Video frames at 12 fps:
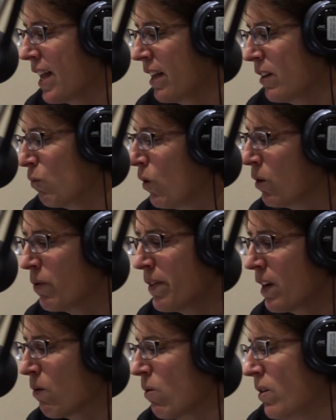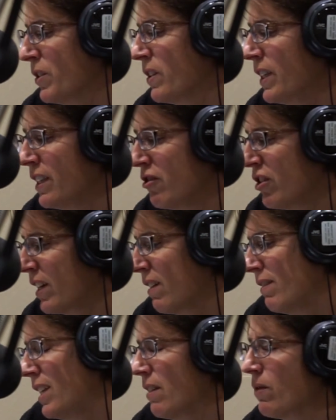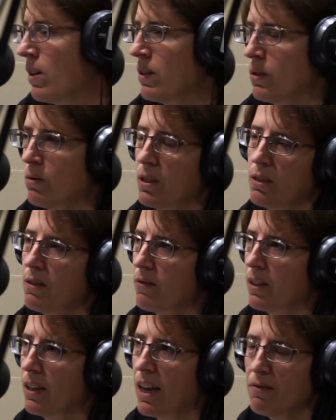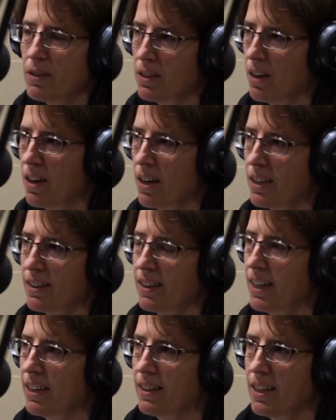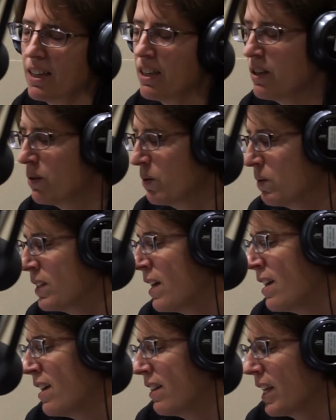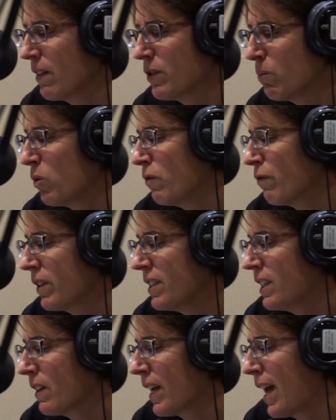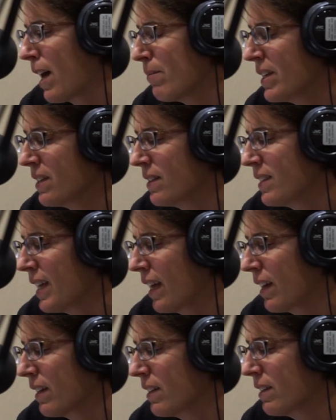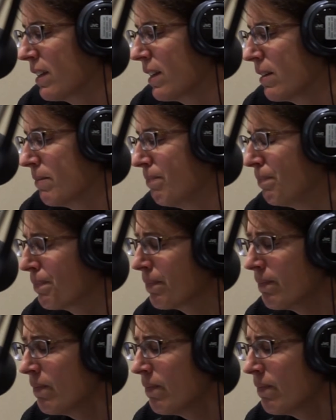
And while we're there, we're also going to check out, they have all sorts of different livestock mm-hmm. that they use. They have some old frontier cabins, and um,